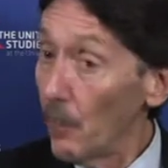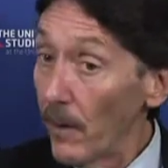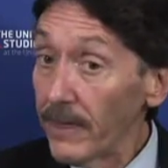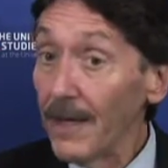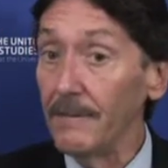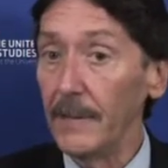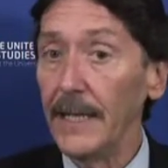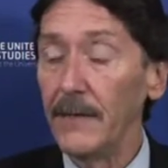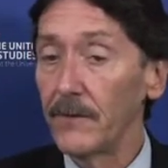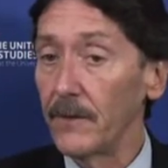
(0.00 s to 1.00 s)
And what that
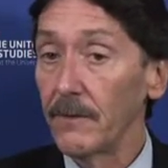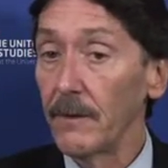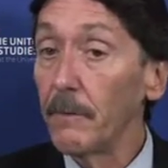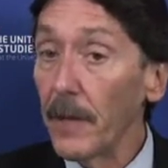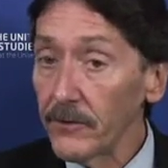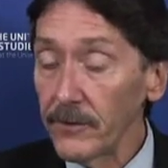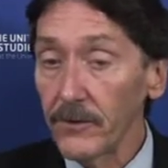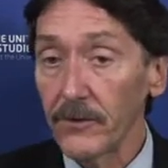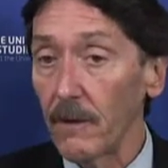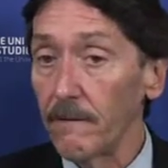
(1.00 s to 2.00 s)
means is the
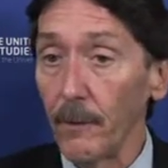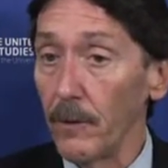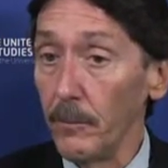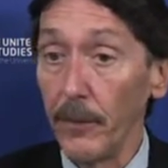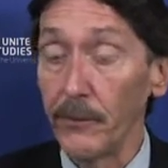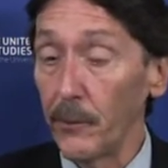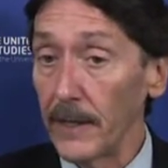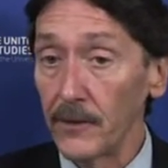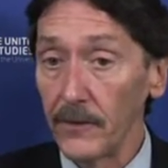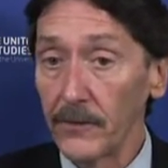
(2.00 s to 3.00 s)
buses are full in both
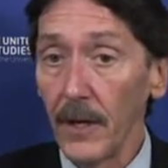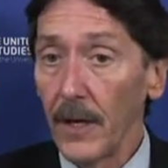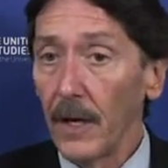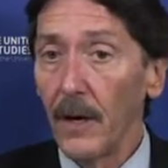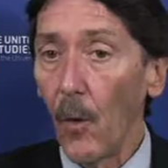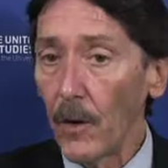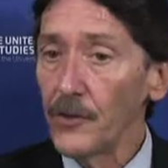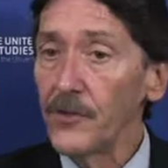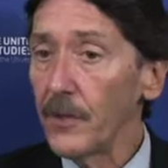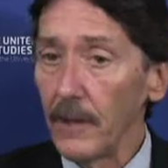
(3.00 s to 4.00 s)
directions
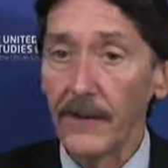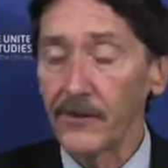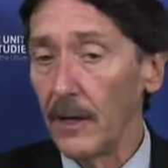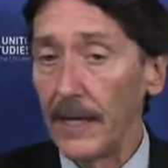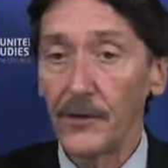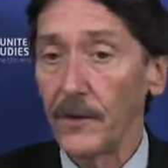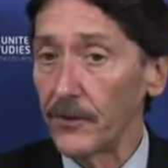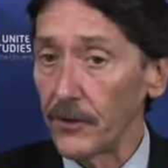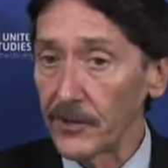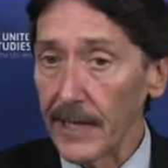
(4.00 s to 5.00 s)
origins and
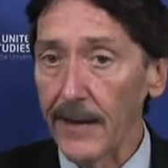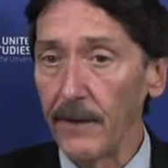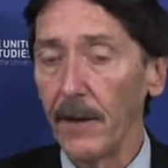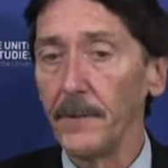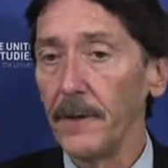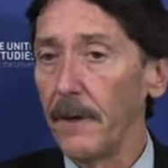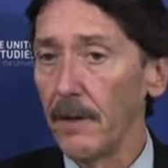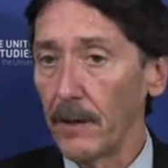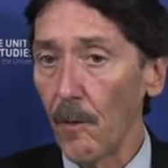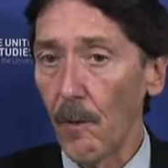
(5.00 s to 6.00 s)
destinations are scattered up and
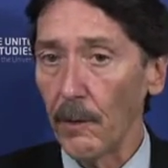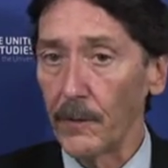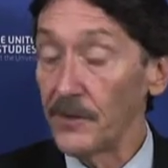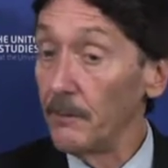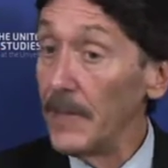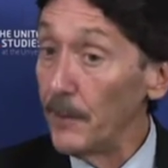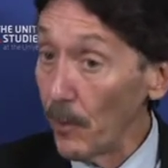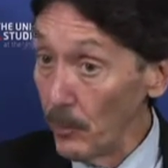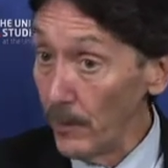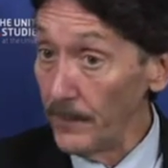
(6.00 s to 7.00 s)
down the corridors, and
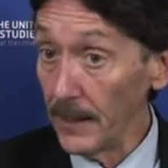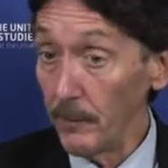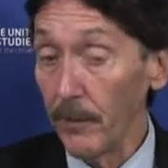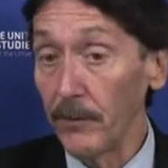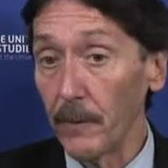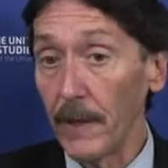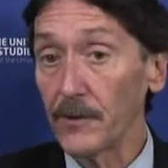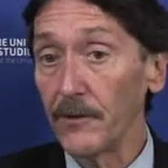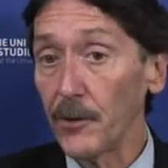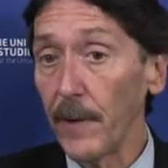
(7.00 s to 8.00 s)
people are moving in both
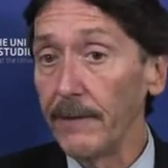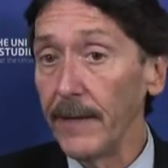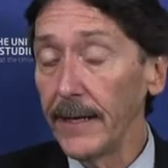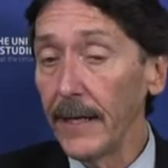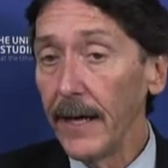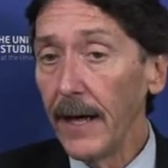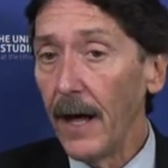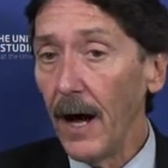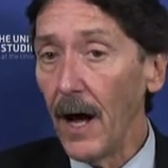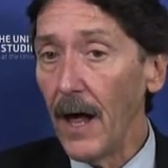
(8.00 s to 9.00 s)
directions. So I think
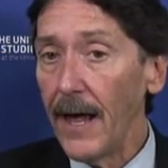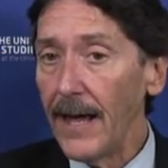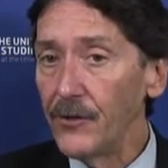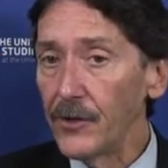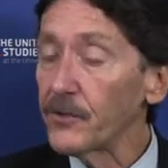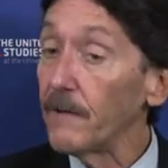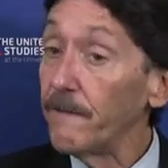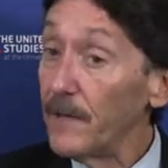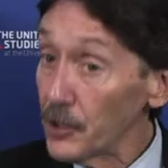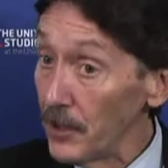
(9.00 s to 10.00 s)
uh, just
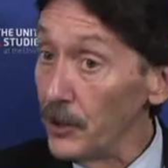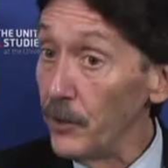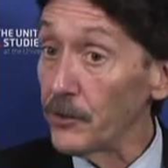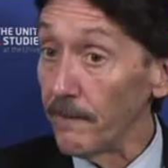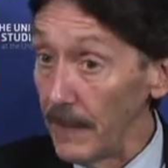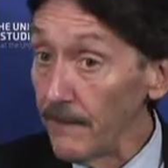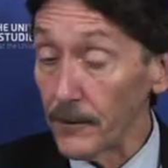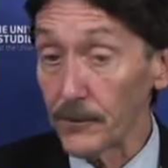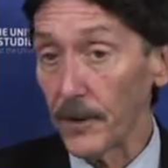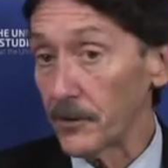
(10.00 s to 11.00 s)
efficient use of the
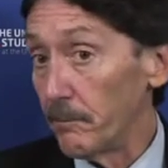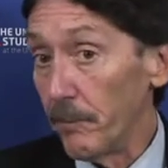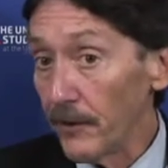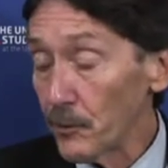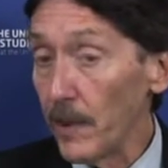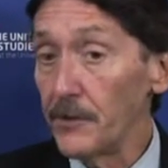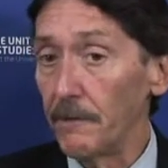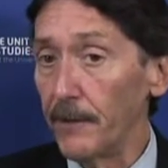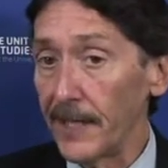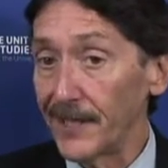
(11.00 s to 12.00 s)
infrastructure. Busways
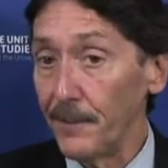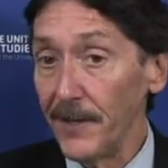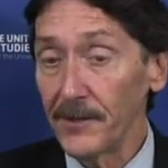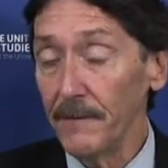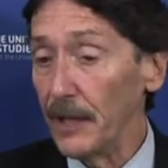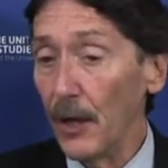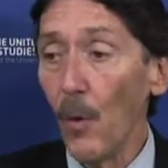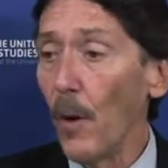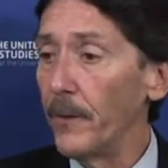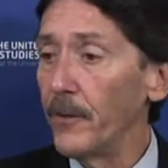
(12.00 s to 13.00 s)
are very expensive. You
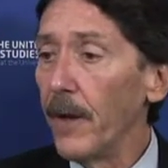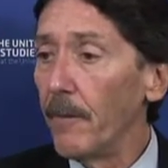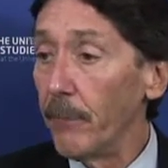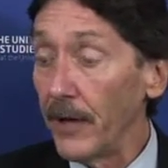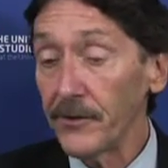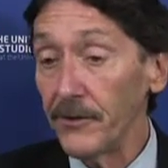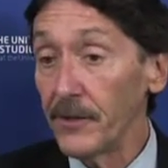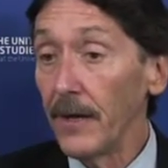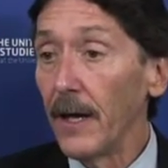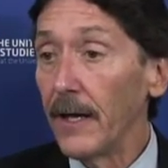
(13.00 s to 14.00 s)
don't want
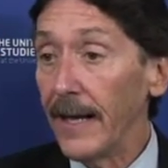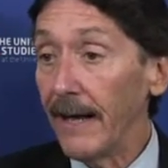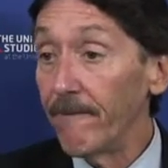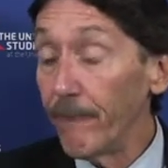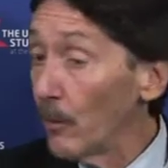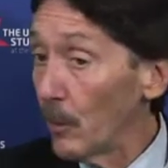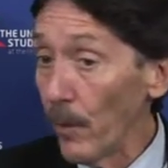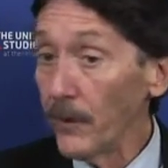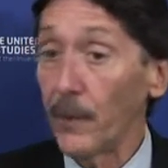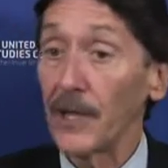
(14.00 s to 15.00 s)
buses full in
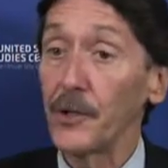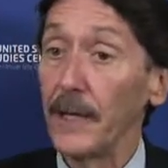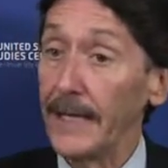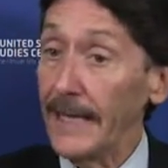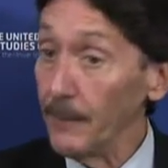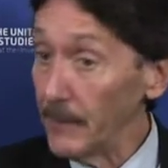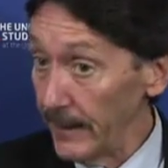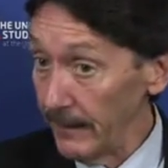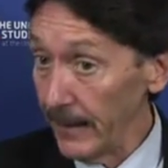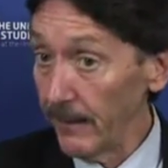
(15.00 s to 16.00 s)
one direction and
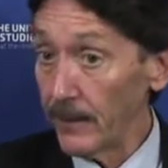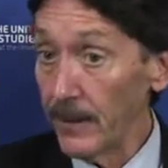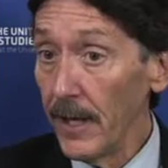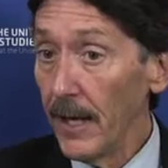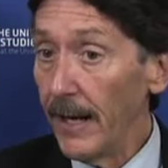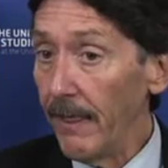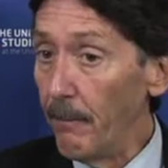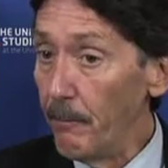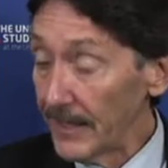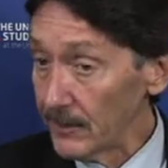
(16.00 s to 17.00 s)
empty in the other.
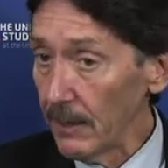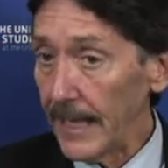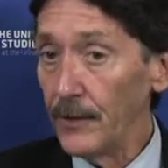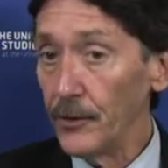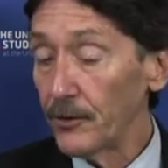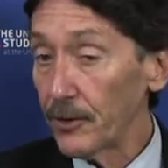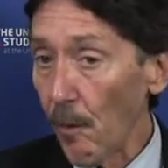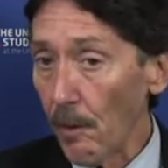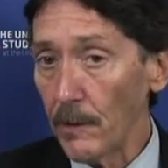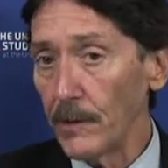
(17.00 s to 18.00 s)
Mixed land use
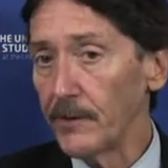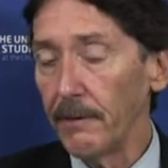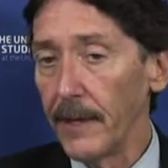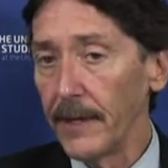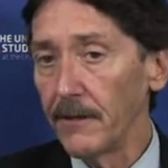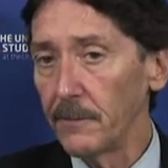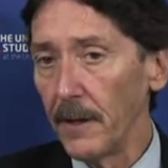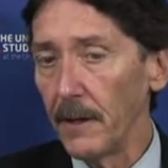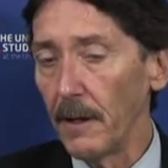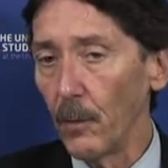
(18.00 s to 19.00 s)
corridors, I think, has
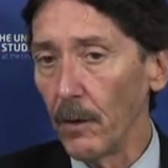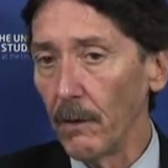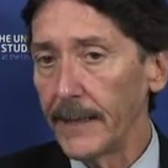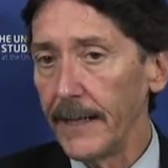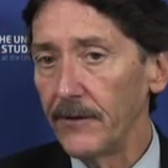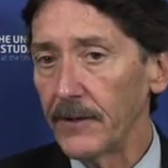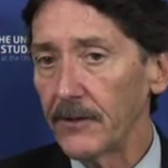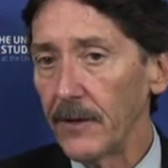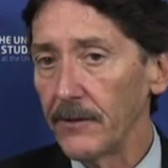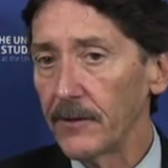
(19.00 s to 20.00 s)
been a, a real key
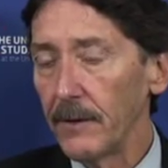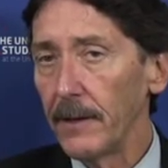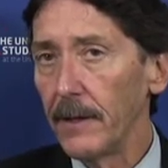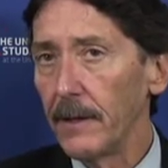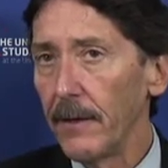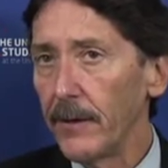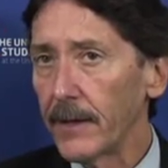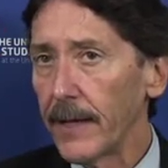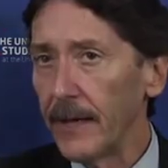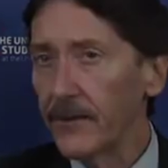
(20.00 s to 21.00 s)
success in, in, in their
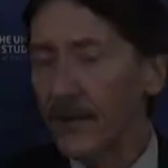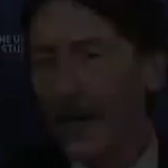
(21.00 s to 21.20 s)
case.